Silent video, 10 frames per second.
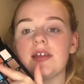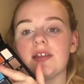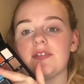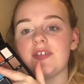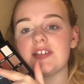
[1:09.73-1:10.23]

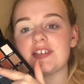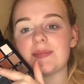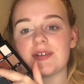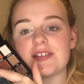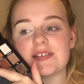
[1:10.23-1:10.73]
First shade I'm
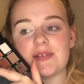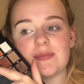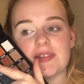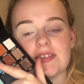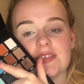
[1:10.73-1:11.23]
going to go in
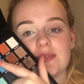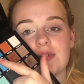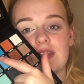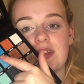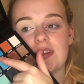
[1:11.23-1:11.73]
with is this one
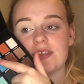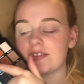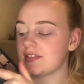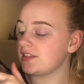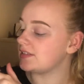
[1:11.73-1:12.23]
here.
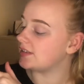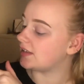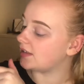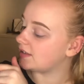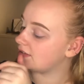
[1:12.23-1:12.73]
So this
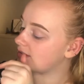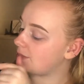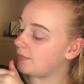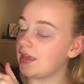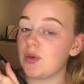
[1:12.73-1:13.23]
is
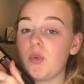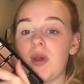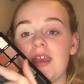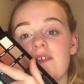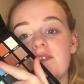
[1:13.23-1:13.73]
Make
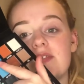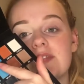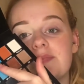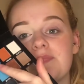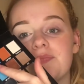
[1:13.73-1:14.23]
Waves.
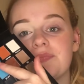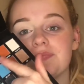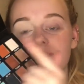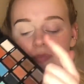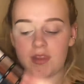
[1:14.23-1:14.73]

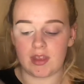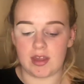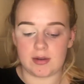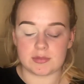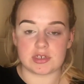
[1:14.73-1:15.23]
And
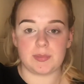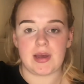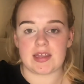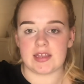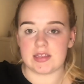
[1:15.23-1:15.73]
I'm just gonna
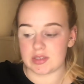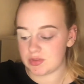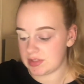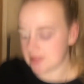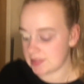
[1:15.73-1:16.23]
pack that in the crease.